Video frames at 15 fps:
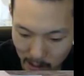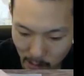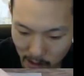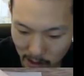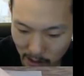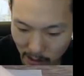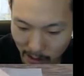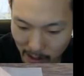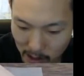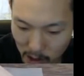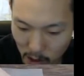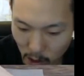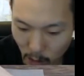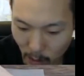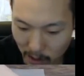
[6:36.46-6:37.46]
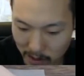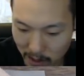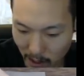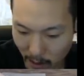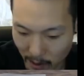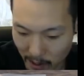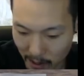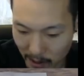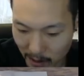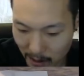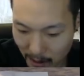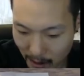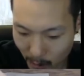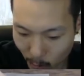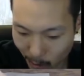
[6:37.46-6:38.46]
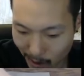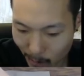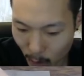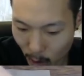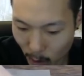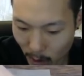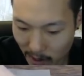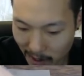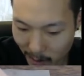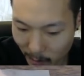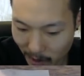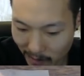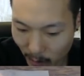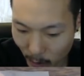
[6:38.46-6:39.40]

we do, that's two words already. One more word and we have a